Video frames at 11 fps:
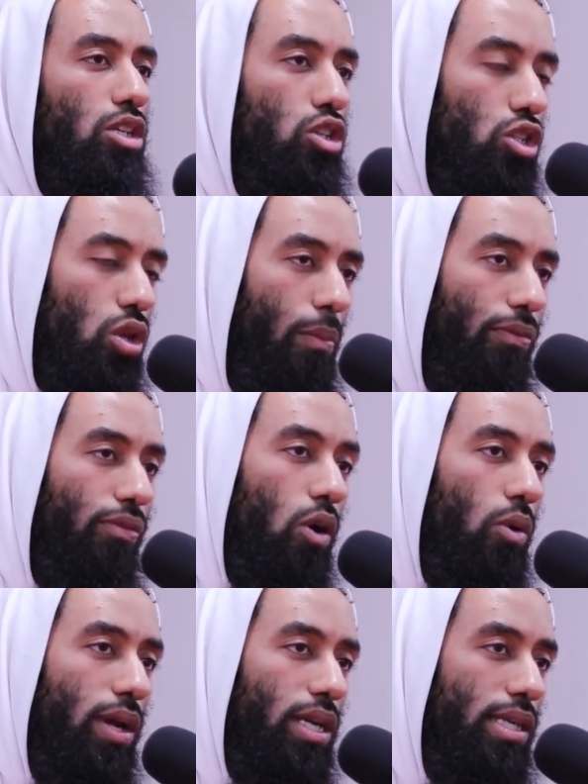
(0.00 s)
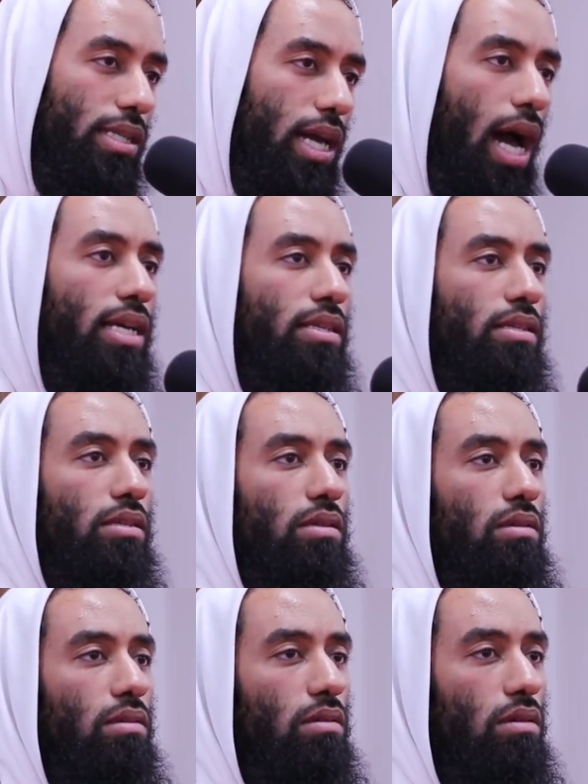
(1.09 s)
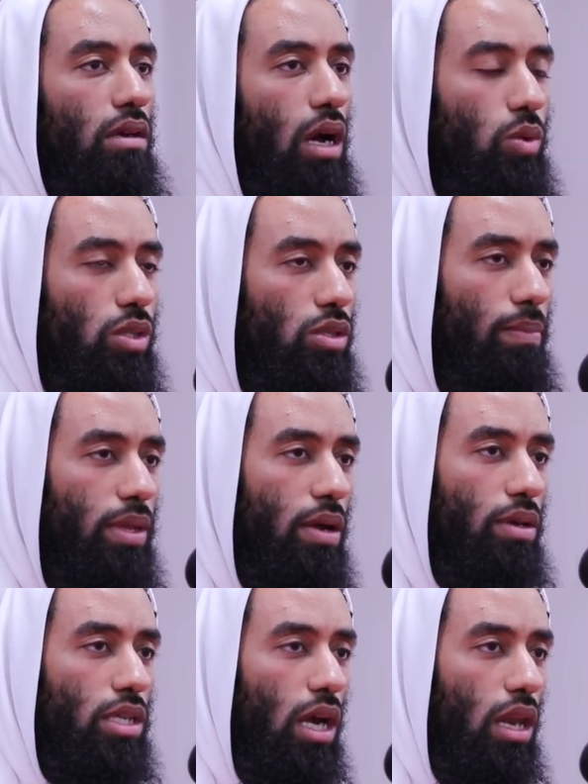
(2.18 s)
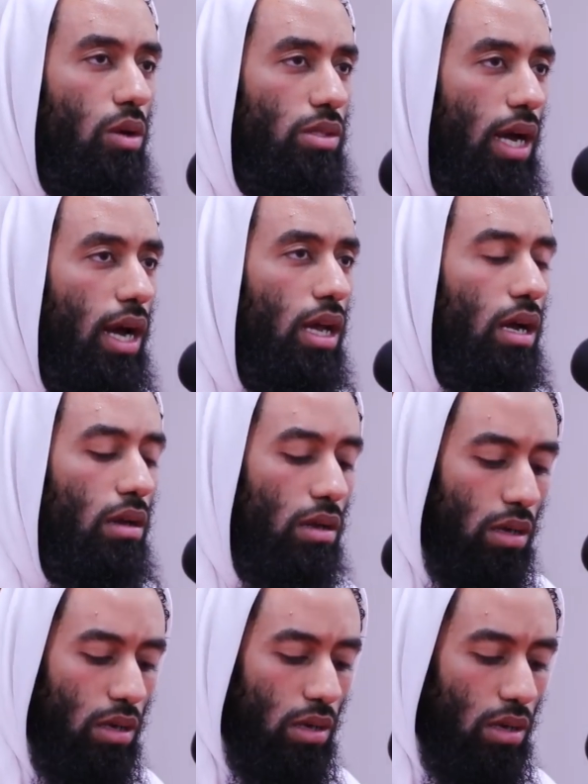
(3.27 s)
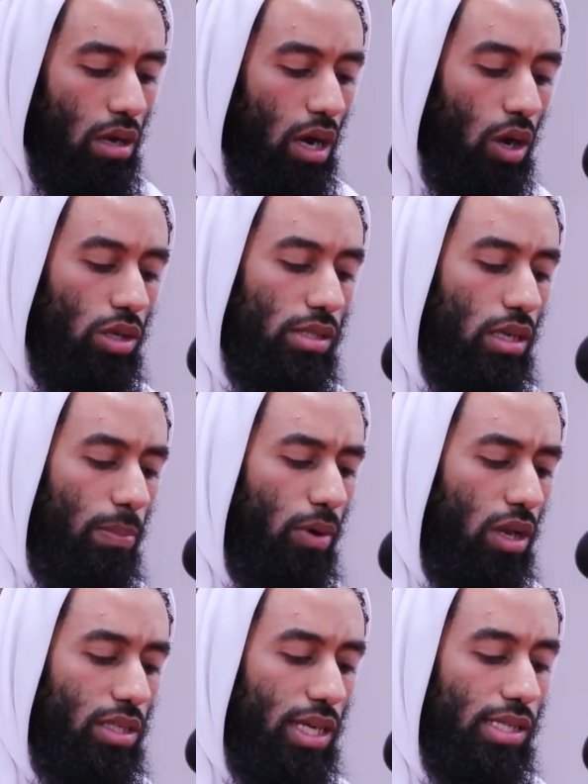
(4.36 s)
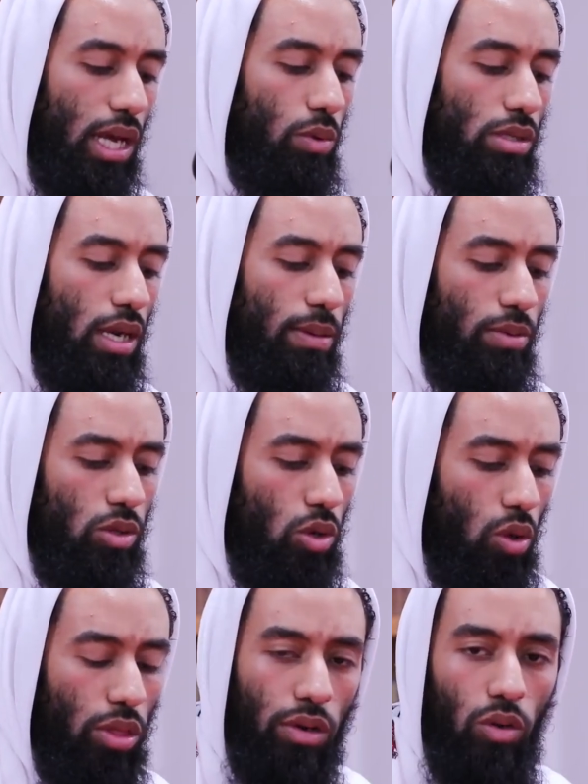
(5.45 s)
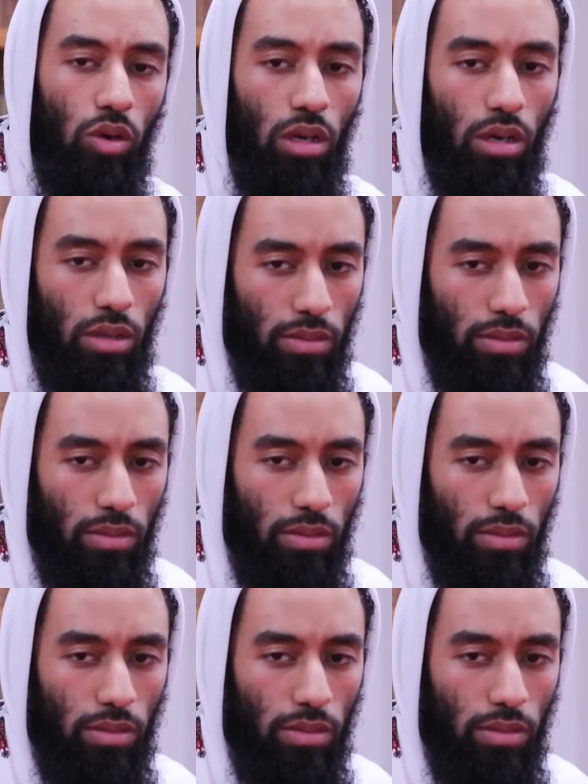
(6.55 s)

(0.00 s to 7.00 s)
stop following these guys. And we'll stop there, inshallah ta'ala. I honestly apologize that I wasn't able to go through,